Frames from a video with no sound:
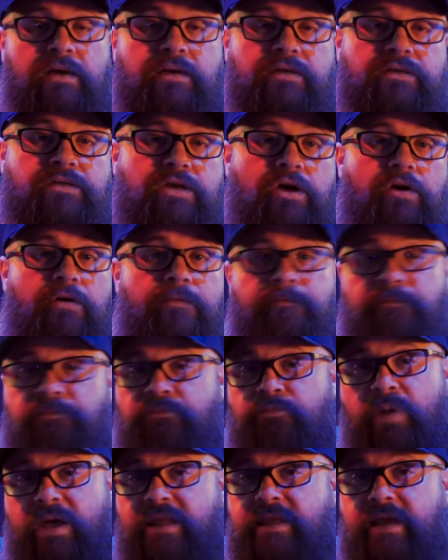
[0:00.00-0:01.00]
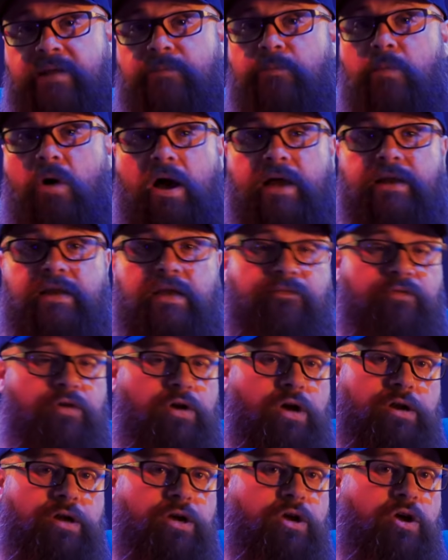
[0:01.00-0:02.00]
So bear that in mind if
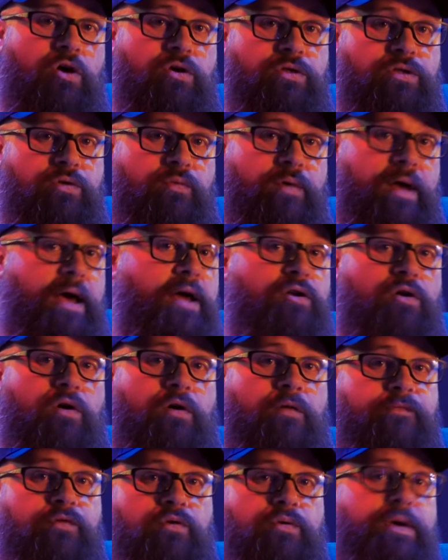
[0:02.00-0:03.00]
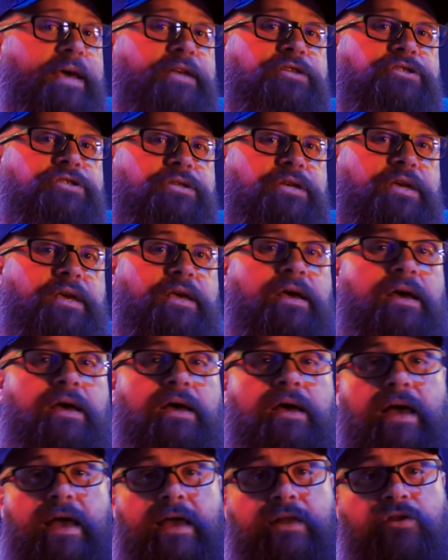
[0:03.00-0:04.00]
you're going to go the route of UHD
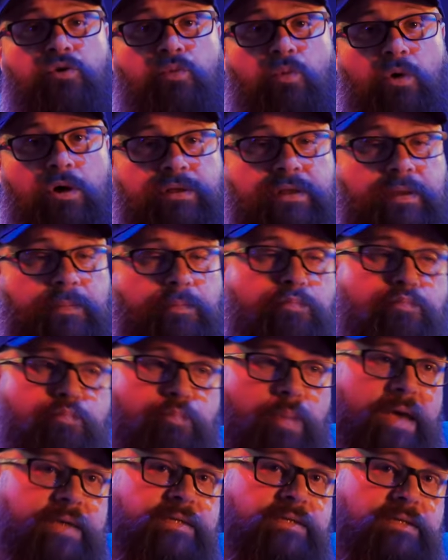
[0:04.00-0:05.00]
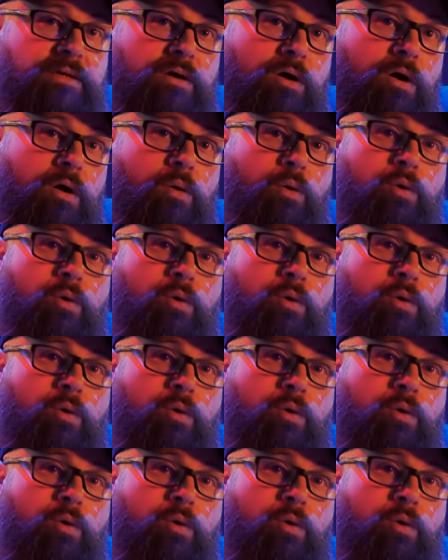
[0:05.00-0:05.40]
and you want the best